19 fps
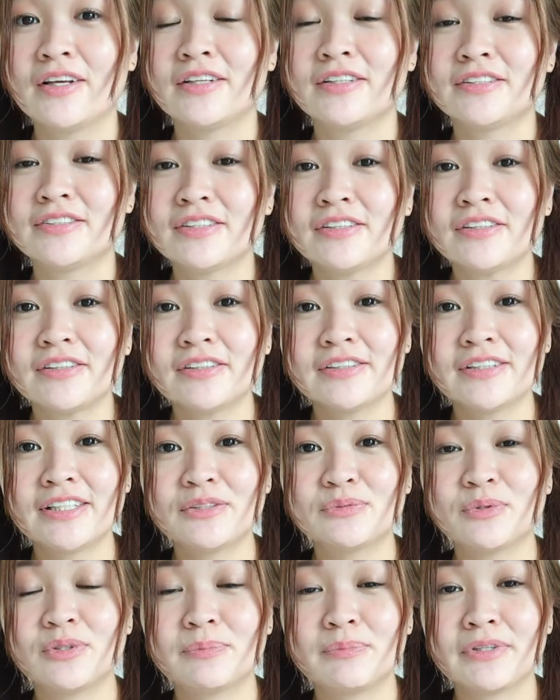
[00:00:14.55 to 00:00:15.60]
So
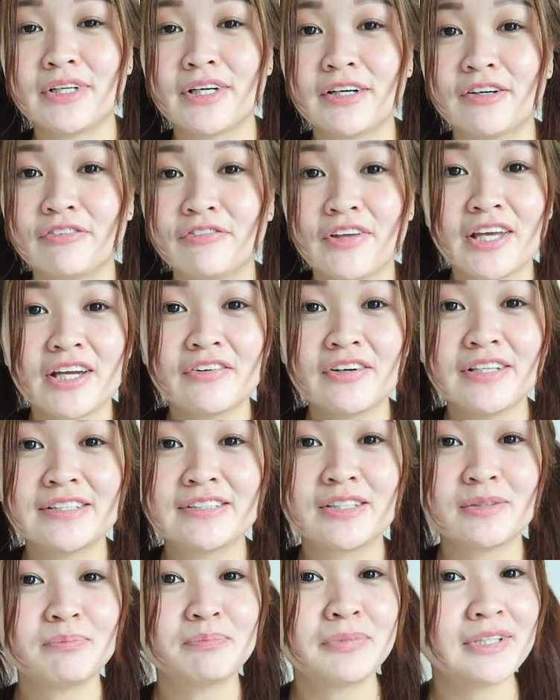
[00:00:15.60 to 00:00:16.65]
this will be a very
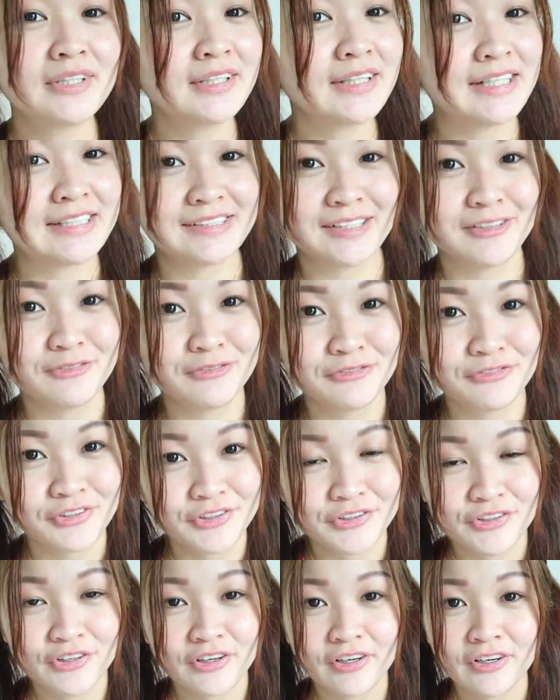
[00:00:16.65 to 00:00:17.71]
simple lesson
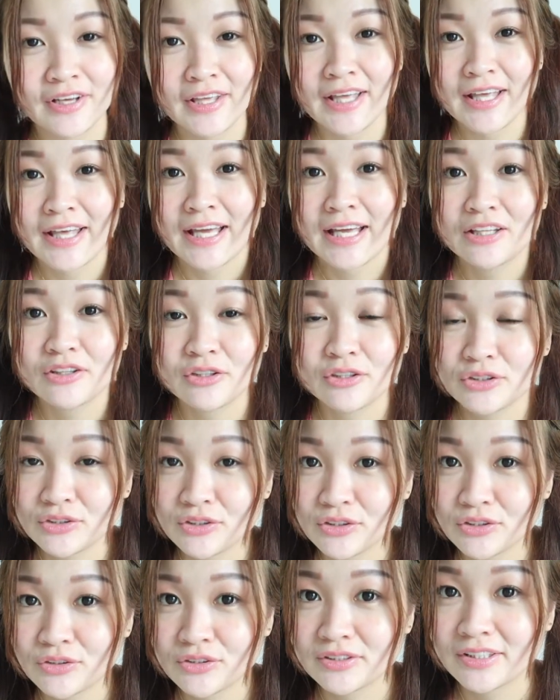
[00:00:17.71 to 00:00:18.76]
for y'all. And
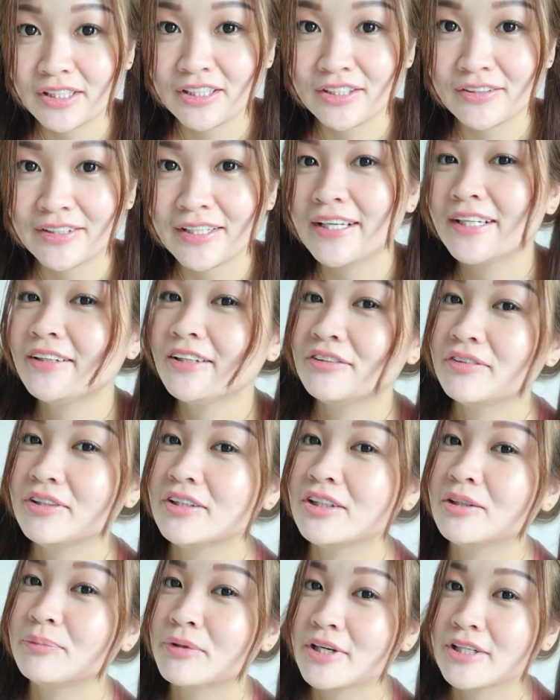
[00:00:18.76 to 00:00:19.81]
also to stay till the end of the
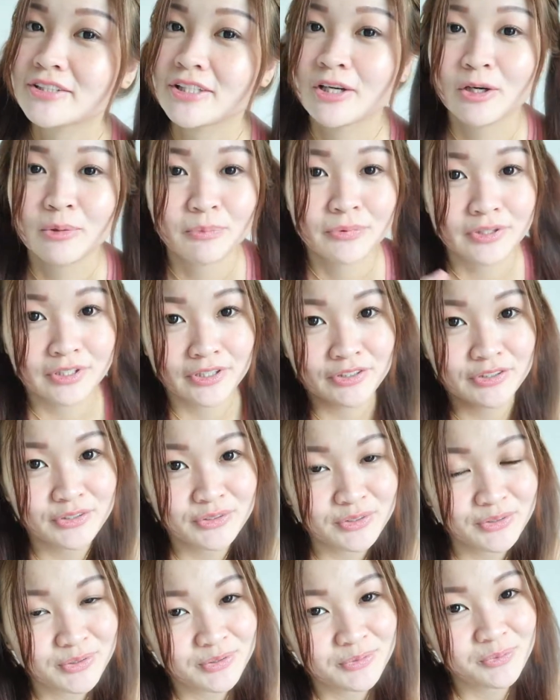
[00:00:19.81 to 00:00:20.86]
video because I will bring
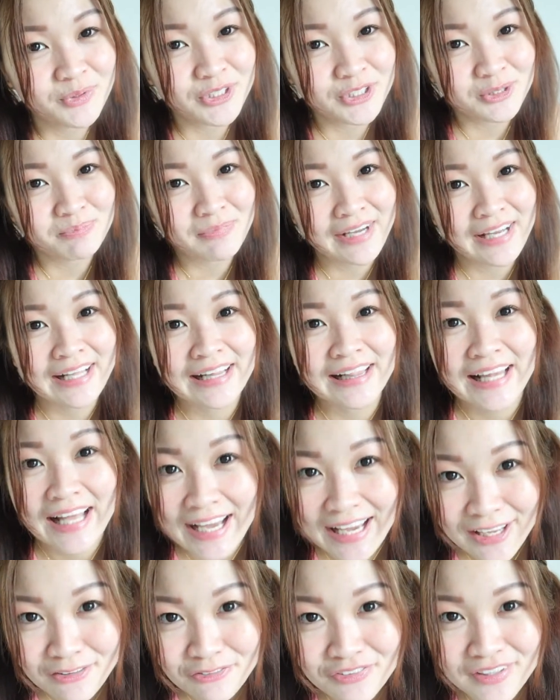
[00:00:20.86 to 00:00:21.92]
you to watch my
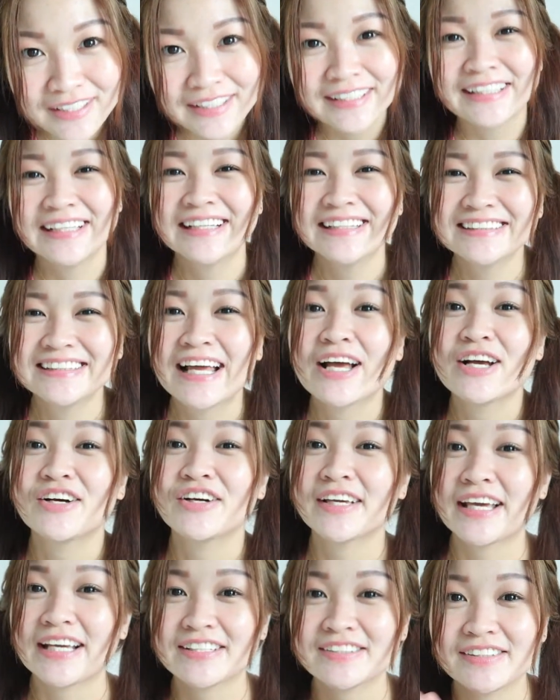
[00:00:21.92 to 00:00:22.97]
life.
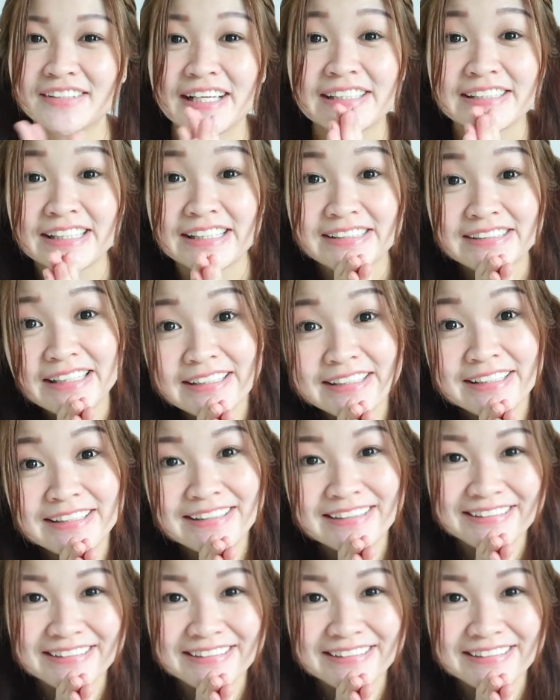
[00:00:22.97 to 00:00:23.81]
Okay, so let's get started.